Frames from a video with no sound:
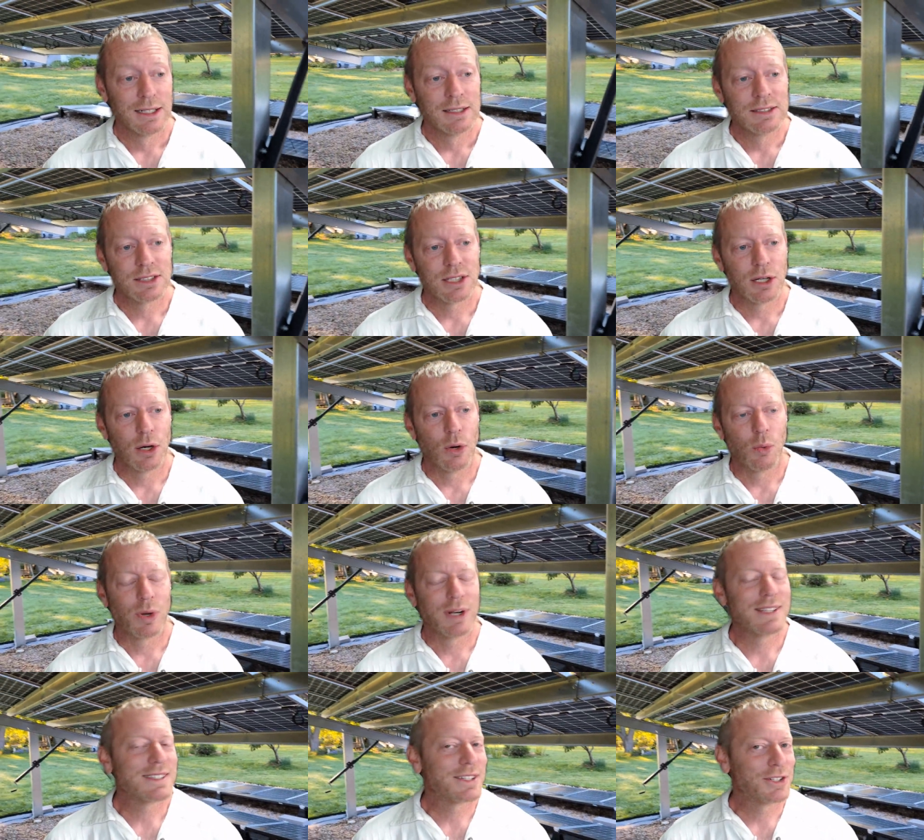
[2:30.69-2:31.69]
So
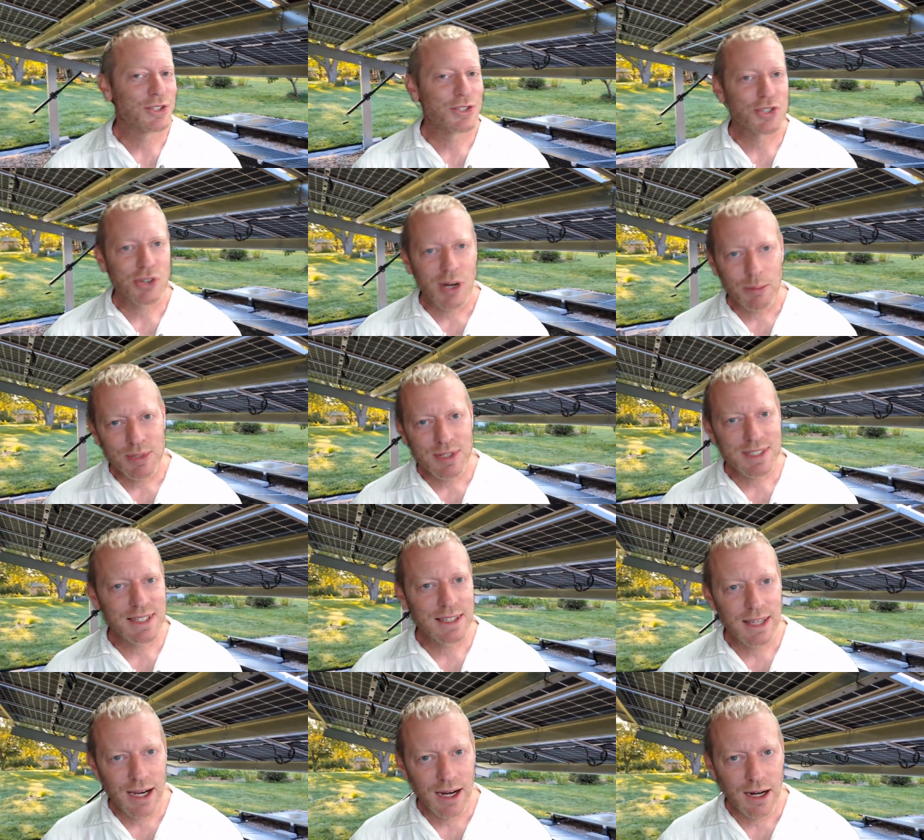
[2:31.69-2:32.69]
what is the
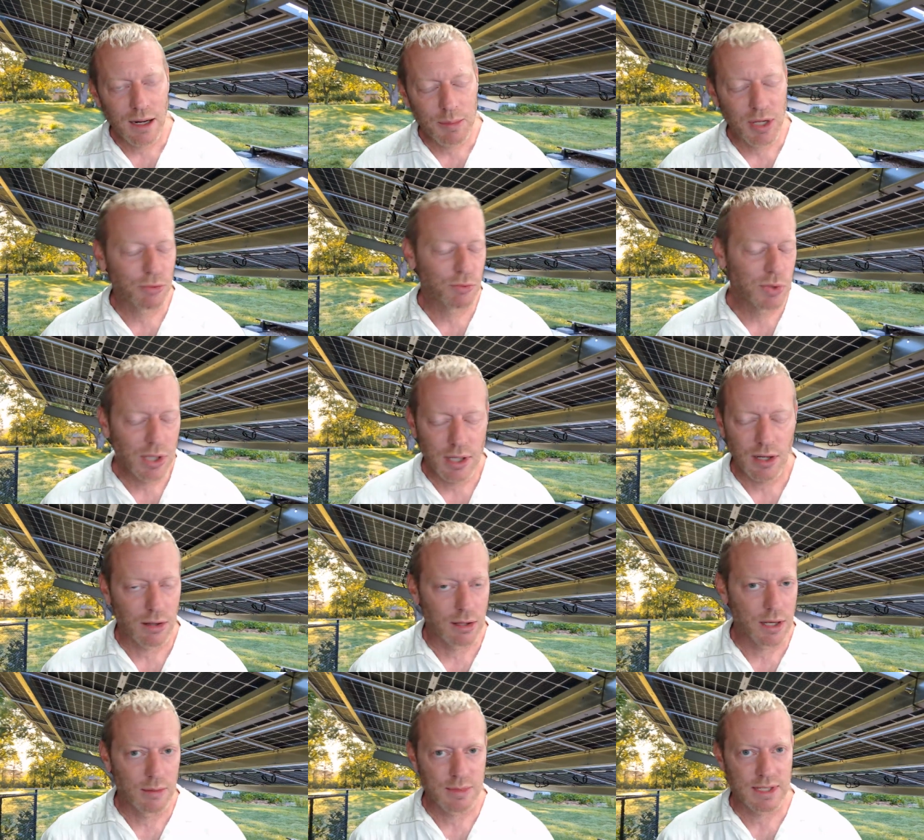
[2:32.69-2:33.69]
discrepancy there? I mean, it really
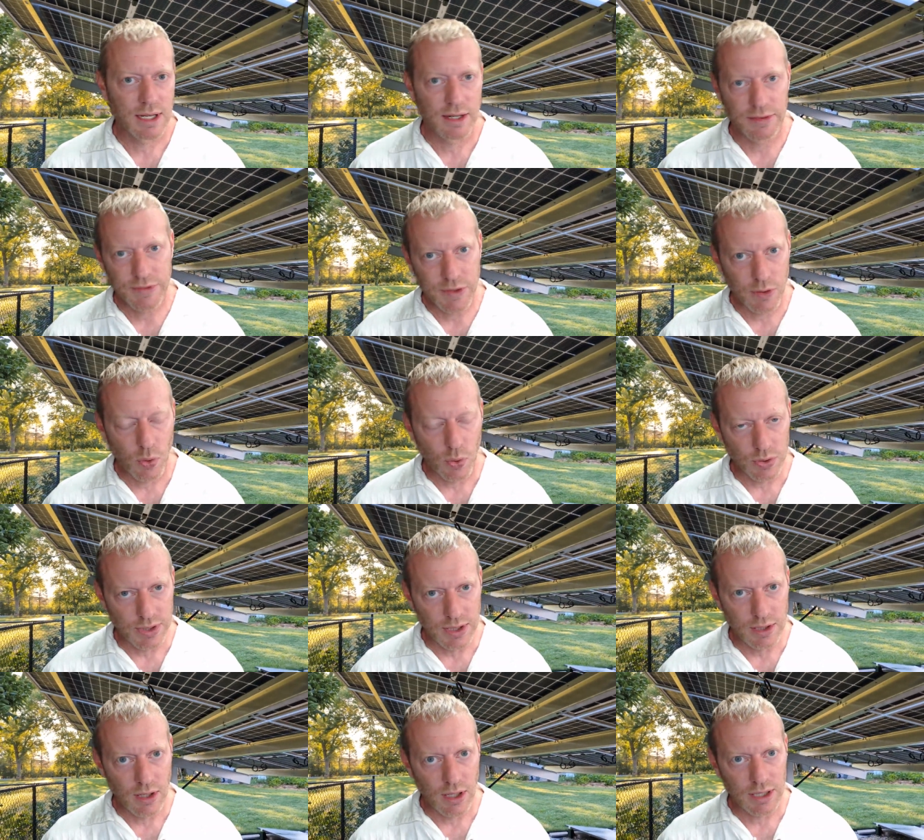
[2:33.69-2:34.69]
all comes down to
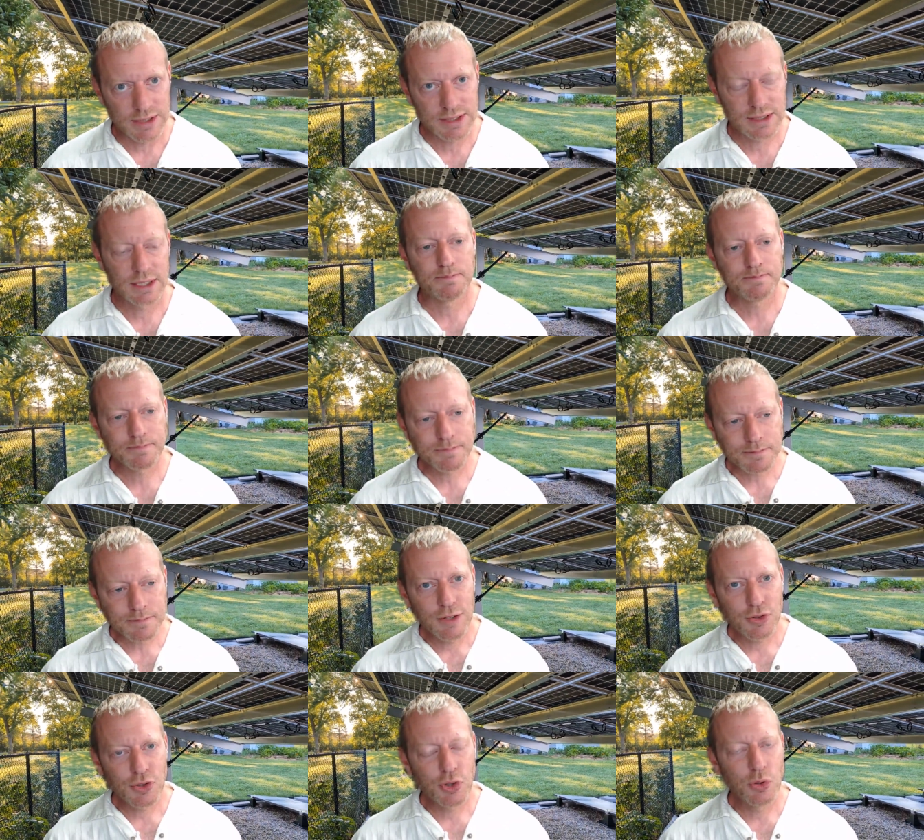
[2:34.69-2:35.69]
holding costs. And
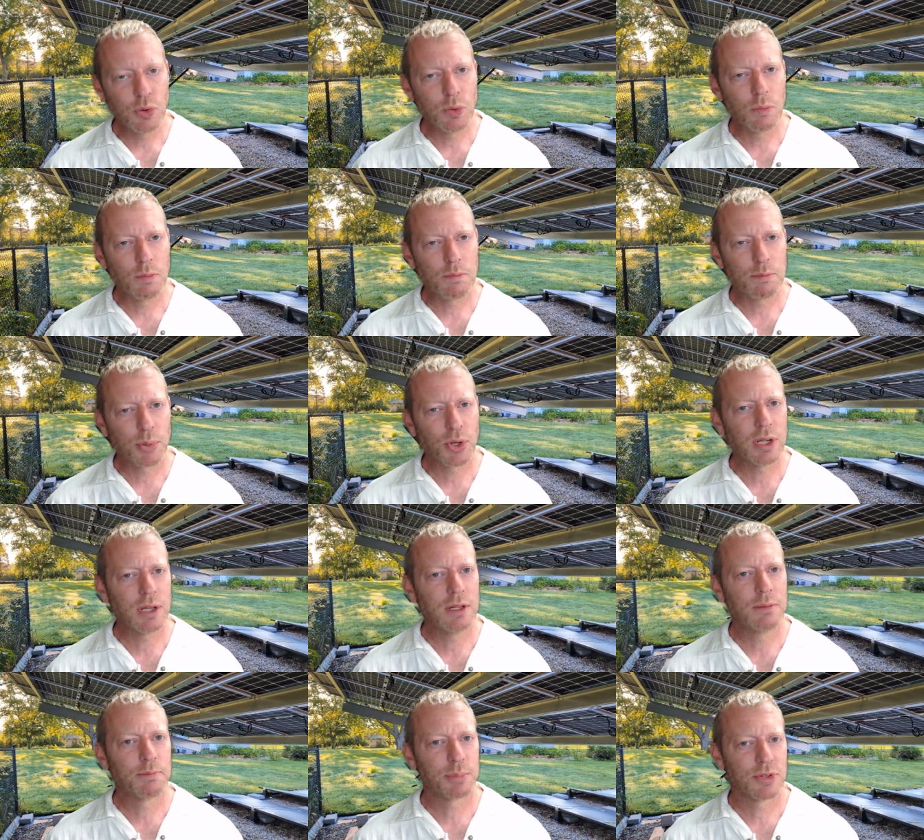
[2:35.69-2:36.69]
to put
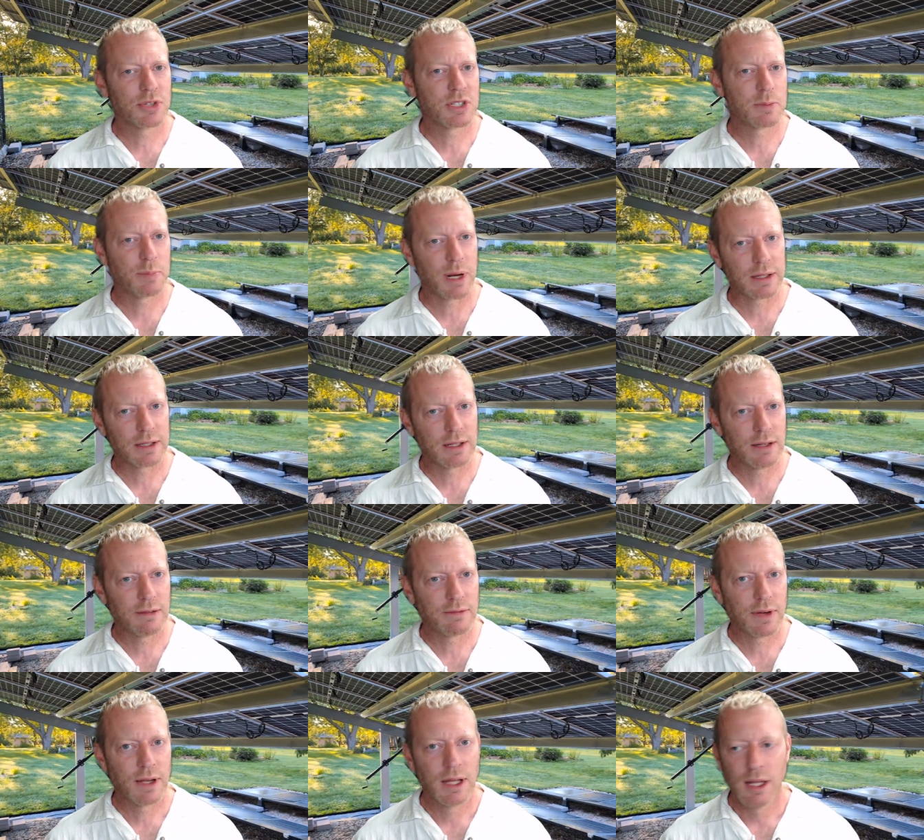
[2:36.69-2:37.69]
it in
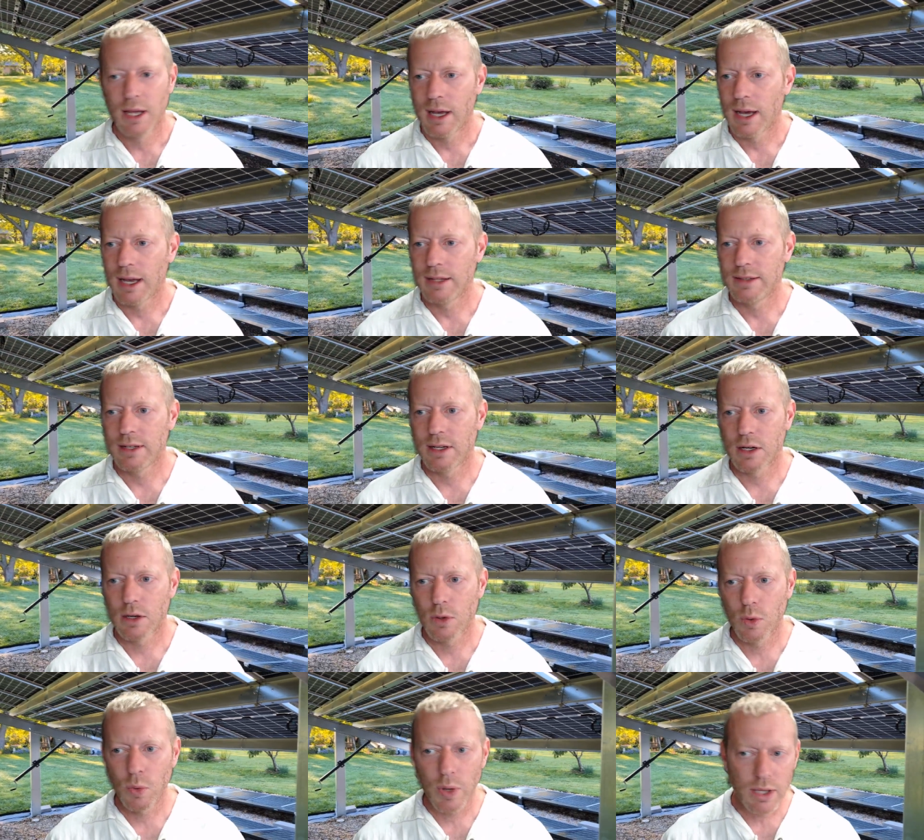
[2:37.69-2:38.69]
perspective, I did a
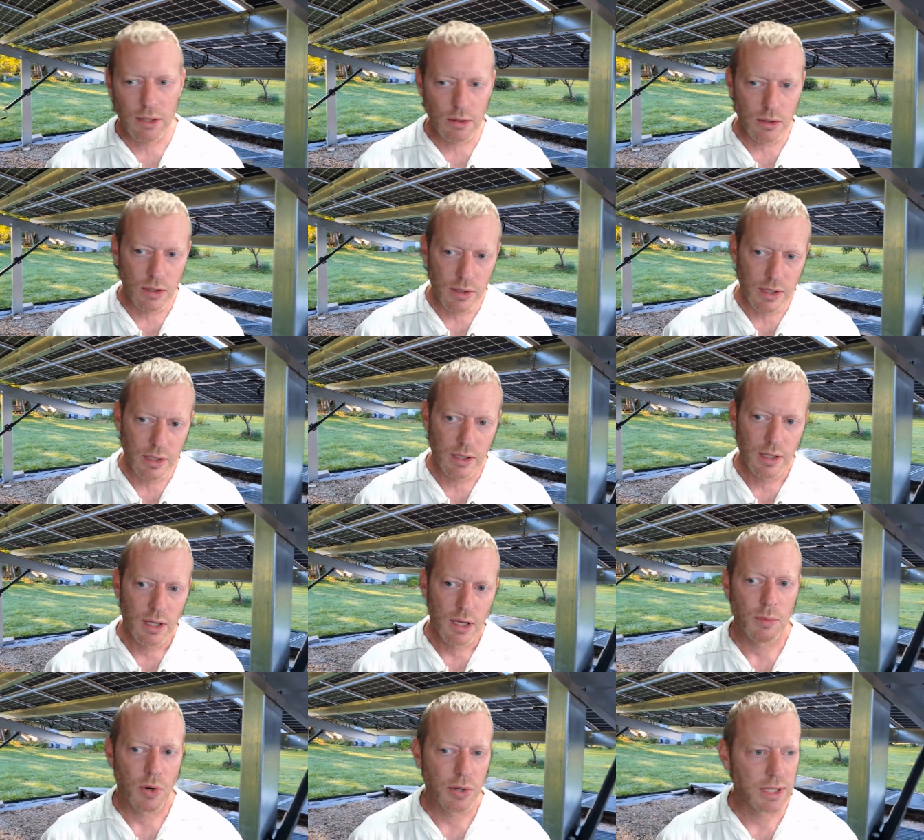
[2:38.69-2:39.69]
quick look
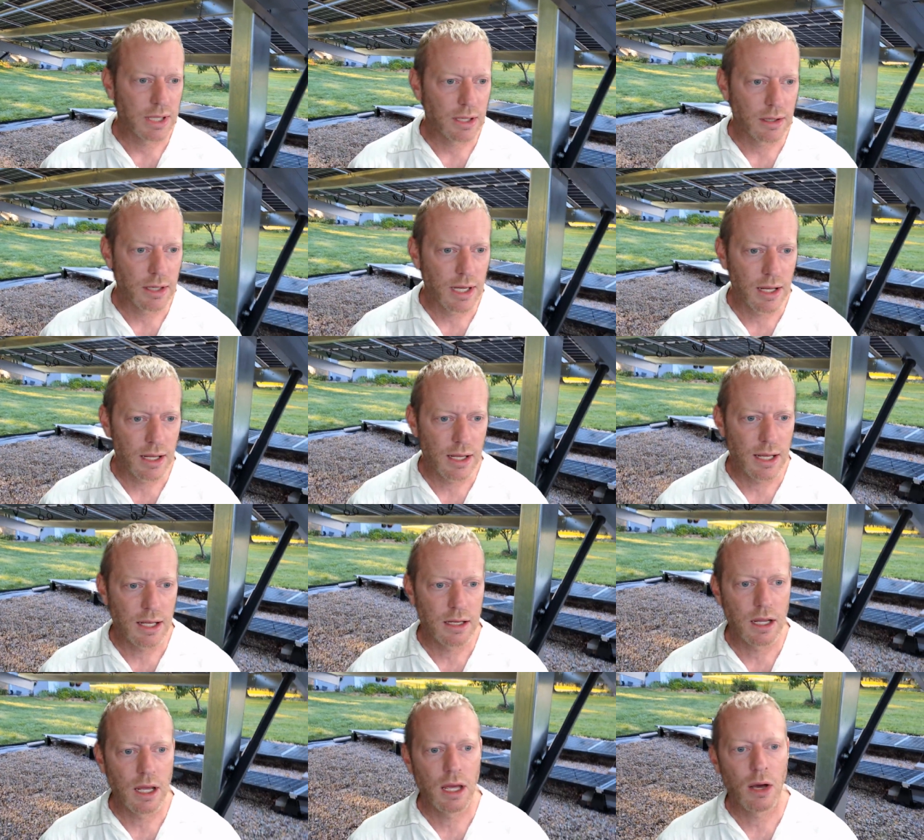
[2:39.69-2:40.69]
on the internet,
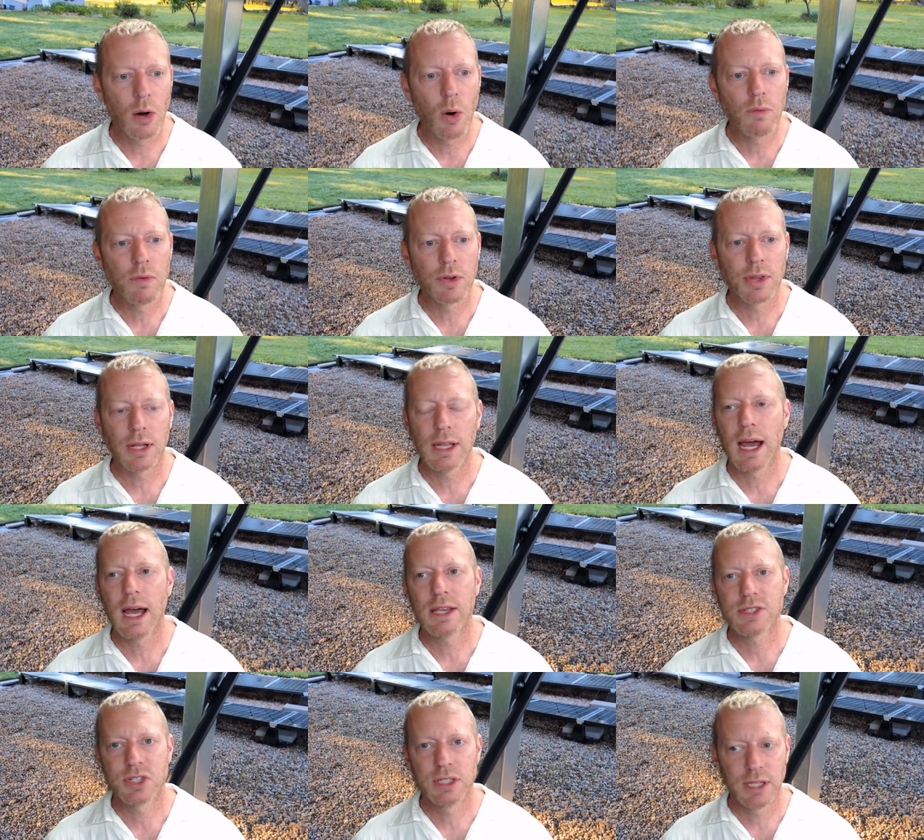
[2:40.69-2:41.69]
and over the
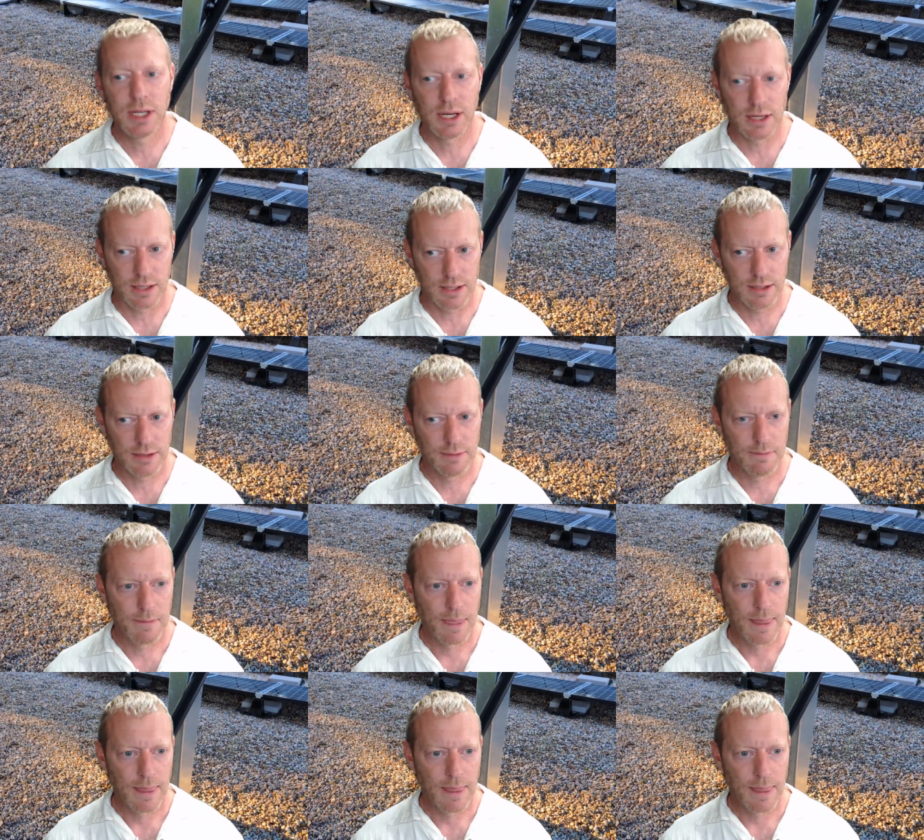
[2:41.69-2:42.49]
last year,